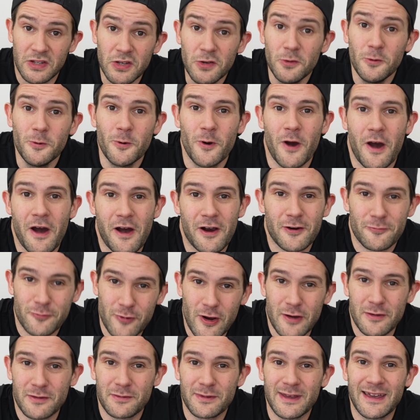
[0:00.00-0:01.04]
You are
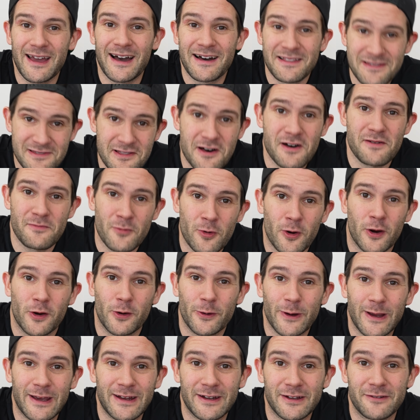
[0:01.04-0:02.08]
probably a lot more
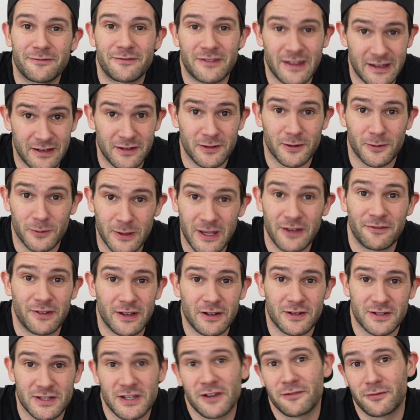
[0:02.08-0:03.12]
creative than you're giving
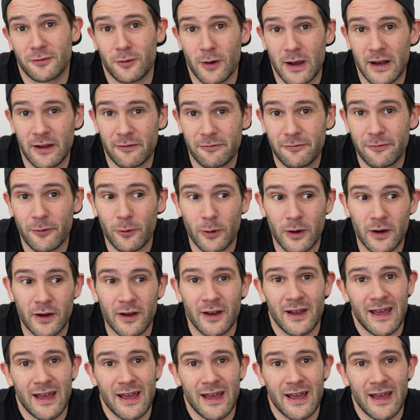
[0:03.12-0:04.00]
yourself credit for.